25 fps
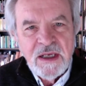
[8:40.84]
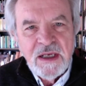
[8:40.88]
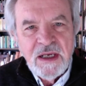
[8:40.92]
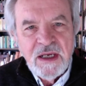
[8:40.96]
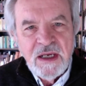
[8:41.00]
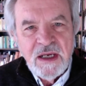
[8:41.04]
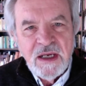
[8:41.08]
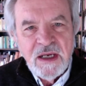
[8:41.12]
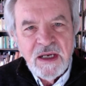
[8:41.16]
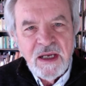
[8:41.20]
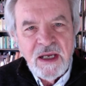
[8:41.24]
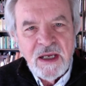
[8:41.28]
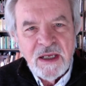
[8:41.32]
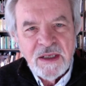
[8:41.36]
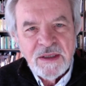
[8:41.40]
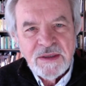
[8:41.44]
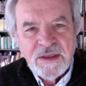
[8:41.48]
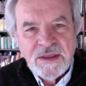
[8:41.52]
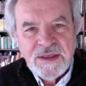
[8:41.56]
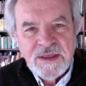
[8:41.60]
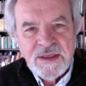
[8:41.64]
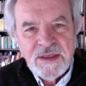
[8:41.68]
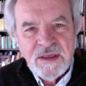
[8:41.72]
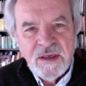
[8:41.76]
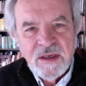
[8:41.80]
And
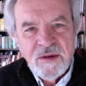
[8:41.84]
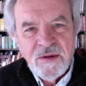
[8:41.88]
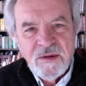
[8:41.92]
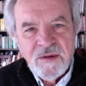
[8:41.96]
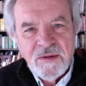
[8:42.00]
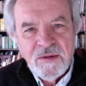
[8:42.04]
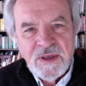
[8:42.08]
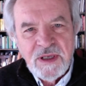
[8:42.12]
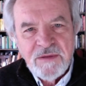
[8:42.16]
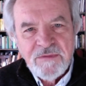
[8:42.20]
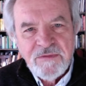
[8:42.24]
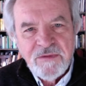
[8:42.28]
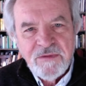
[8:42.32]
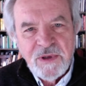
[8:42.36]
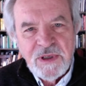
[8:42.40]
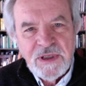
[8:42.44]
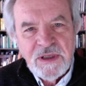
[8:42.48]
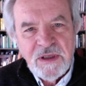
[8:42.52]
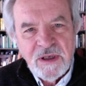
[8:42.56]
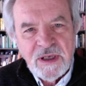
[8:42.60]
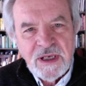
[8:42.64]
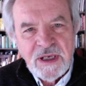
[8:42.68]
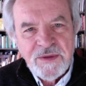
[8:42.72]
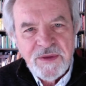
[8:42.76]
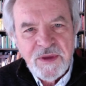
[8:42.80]
so if we
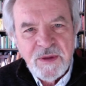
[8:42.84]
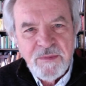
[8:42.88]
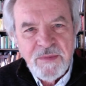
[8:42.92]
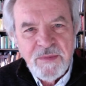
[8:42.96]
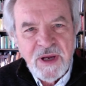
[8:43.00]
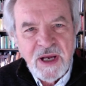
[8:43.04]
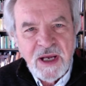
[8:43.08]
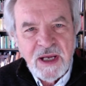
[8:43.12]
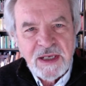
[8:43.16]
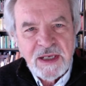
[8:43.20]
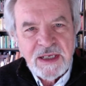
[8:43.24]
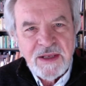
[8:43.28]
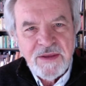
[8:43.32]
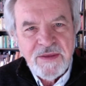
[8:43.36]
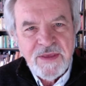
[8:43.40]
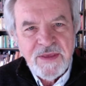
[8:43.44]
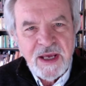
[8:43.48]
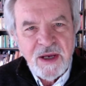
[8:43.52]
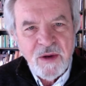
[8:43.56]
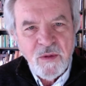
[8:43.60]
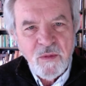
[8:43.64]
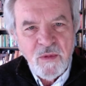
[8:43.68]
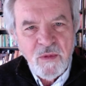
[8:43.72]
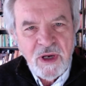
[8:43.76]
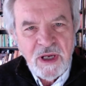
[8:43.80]
look at the body
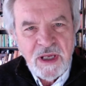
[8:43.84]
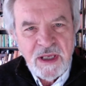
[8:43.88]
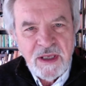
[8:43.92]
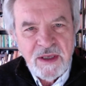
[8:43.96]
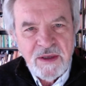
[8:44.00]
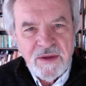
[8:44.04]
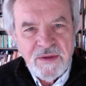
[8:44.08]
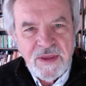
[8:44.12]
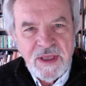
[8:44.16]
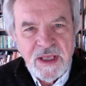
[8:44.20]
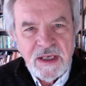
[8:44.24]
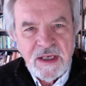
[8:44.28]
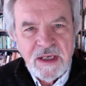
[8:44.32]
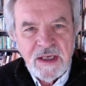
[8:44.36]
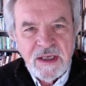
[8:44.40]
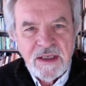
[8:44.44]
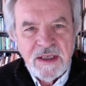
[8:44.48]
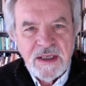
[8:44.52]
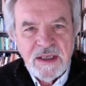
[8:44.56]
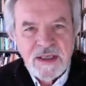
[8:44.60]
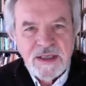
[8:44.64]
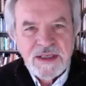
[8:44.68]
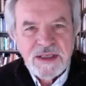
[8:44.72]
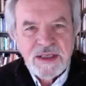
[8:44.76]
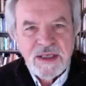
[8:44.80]
that way, that it
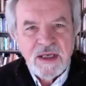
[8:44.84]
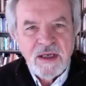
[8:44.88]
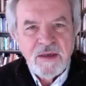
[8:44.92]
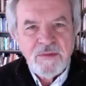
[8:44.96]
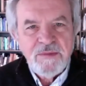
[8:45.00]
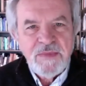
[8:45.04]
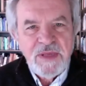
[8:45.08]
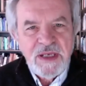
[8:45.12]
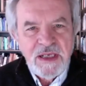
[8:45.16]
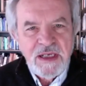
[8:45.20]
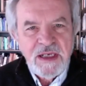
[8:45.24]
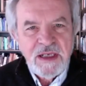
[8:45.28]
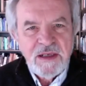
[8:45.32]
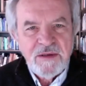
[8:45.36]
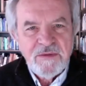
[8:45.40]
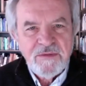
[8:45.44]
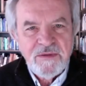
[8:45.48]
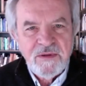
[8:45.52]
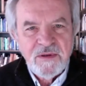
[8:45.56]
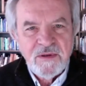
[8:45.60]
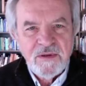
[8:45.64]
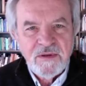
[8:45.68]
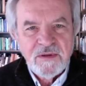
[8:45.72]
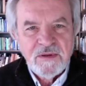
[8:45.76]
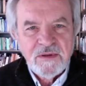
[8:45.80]
is a
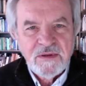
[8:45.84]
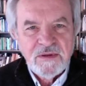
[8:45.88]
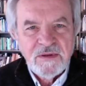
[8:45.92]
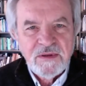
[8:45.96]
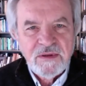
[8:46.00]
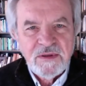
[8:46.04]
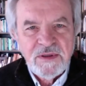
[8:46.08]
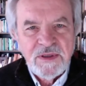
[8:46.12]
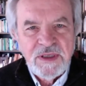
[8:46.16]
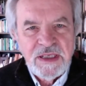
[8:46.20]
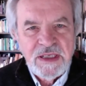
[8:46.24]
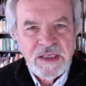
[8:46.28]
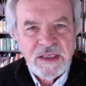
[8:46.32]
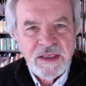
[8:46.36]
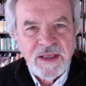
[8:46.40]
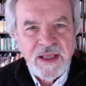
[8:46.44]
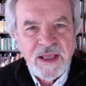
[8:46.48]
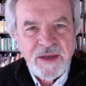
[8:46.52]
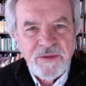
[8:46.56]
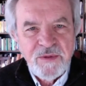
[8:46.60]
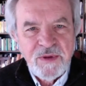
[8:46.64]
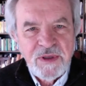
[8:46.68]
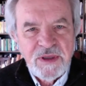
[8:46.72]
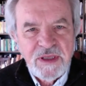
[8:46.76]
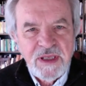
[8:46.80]
meaningful thing,
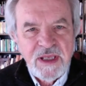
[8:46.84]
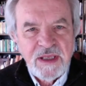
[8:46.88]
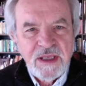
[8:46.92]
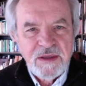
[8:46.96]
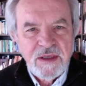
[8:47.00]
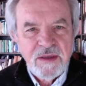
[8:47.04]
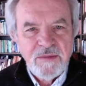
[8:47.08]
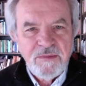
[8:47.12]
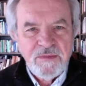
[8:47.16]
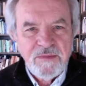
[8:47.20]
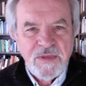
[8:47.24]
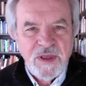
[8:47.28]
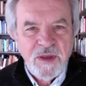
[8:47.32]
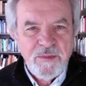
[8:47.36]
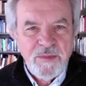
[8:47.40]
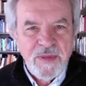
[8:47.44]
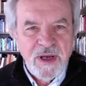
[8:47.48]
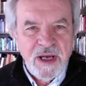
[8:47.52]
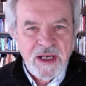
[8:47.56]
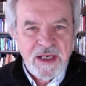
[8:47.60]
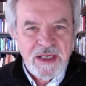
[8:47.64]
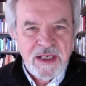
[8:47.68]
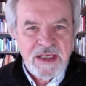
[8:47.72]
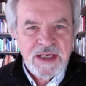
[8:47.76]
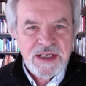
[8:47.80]
that the
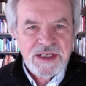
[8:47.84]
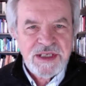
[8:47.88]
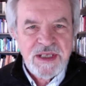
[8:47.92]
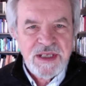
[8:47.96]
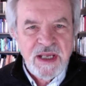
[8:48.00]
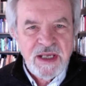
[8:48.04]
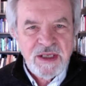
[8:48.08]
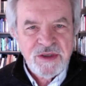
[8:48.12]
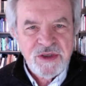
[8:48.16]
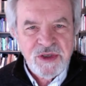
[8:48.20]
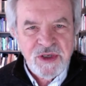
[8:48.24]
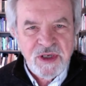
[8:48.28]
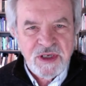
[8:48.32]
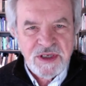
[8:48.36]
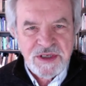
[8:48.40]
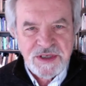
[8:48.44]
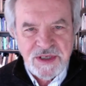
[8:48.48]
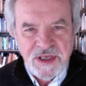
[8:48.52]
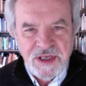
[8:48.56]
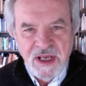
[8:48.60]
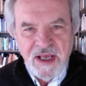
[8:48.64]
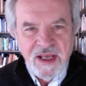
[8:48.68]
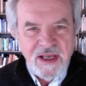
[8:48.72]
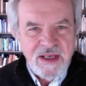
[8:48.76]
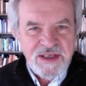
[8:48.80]
body is not just
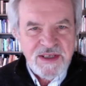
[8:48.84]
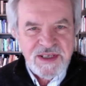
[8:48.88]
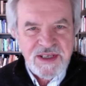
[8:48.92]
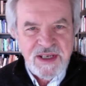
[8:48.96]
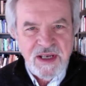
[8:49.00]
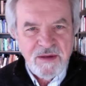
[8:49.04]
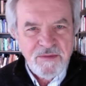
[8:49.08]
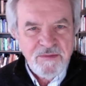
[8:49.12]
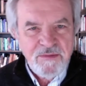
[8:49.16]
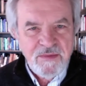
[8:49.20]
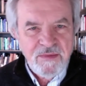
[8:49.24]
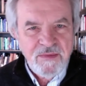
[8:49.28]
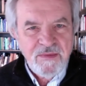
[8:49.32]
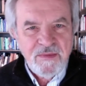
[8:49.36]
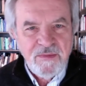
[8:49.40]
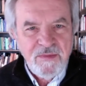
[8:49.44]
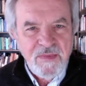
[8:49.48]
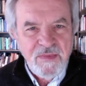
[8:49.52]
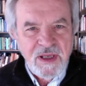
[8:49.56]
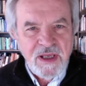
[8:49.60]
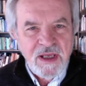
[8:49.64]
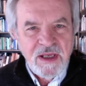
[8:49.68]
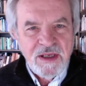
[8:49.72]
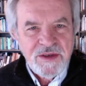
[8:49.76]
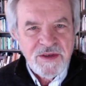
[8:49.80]
some
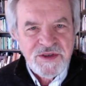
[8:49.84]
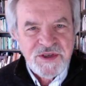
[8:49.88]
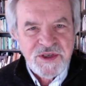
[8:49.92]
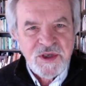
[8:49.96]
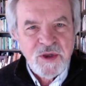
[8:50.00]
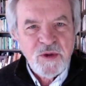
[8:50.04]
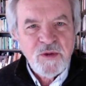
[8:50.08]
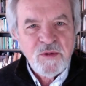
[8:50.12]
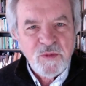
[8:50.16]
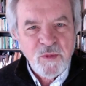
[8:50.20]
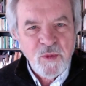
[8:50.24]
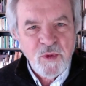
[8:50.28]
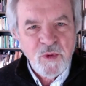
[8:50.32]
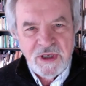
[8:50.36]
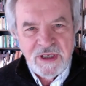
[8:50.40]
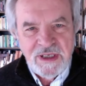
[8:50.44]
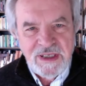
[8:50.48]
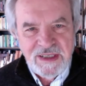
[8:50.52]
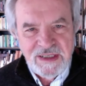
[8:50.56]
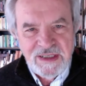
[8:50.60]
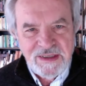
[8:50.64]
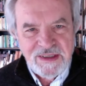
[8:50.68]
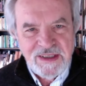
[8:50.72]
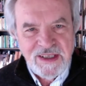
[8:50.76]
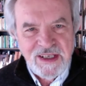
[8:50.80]
suit we're
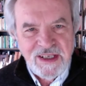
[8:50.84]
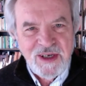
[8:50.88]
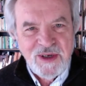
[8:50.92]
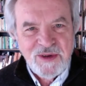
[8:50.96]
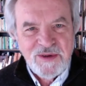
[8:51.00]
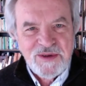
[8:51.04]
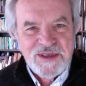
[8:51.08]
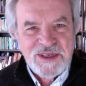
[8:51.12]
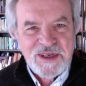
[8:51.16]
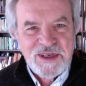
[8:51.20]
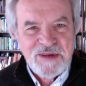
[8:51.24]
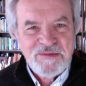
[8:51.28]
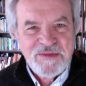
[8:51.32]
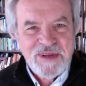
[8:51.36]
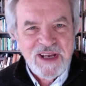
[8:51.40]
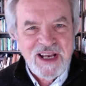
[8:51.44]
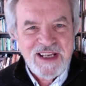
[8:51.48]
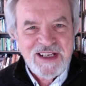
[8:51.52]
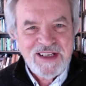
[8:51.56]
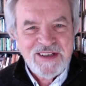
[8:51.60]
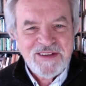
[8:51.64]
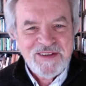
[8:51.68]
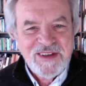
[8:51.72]
in, some kind of